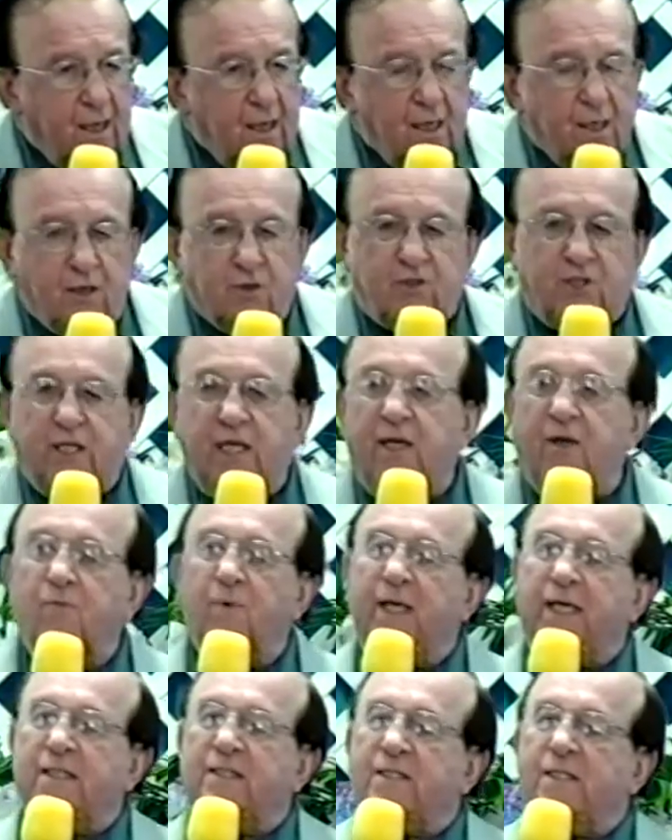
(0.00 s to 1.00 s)
You see,
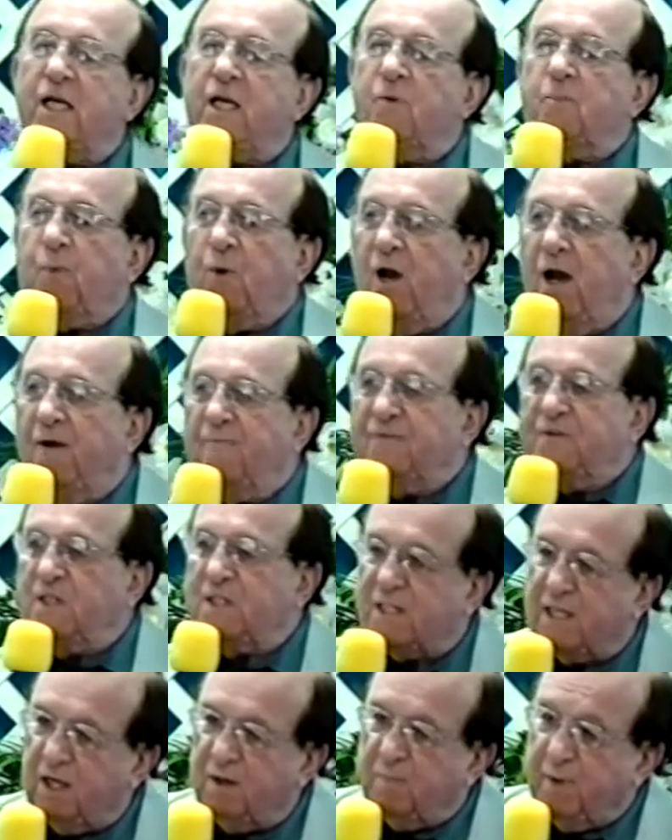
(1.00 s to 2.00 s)
we see
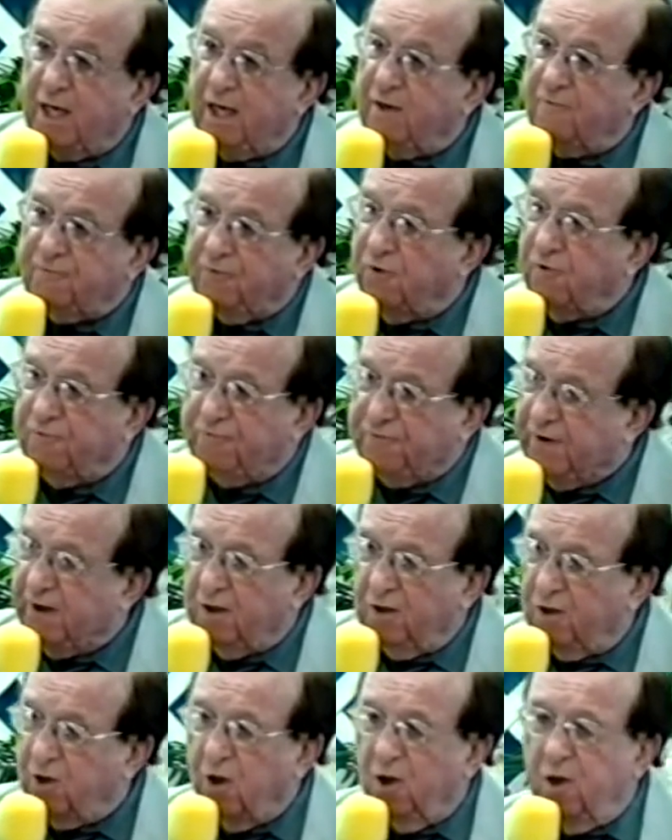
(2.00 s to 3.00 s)
prophecy being
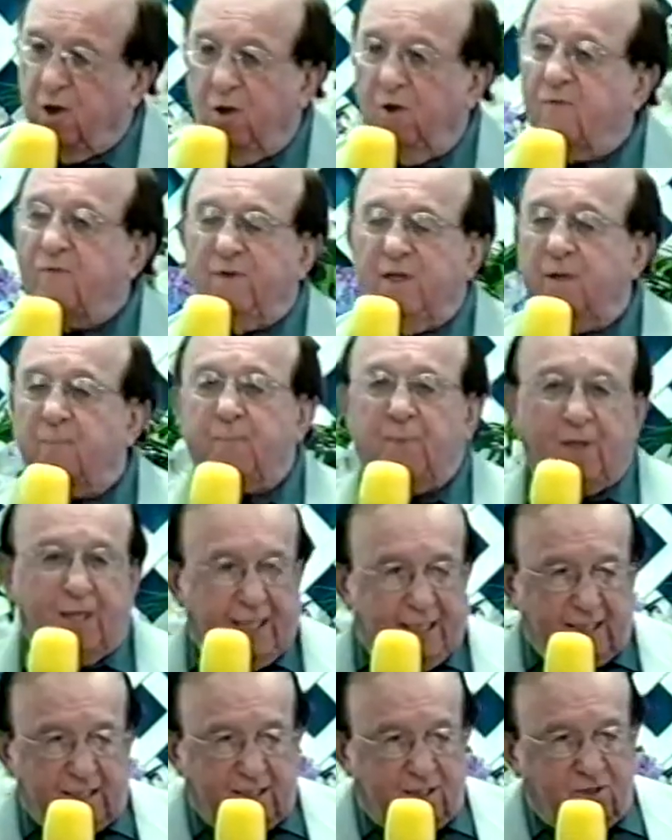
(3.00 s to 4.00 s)
fulfilled all over the
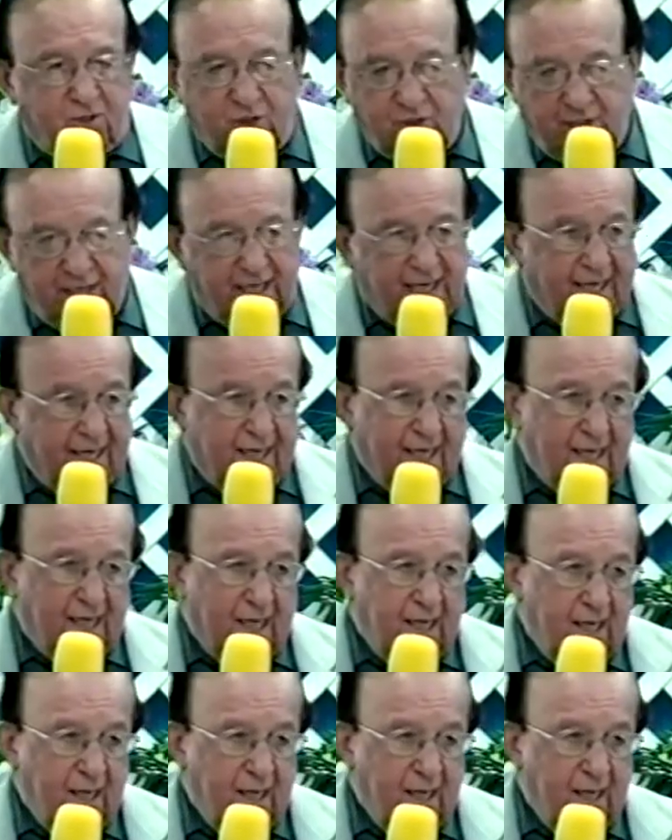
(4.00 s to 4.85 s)
place today.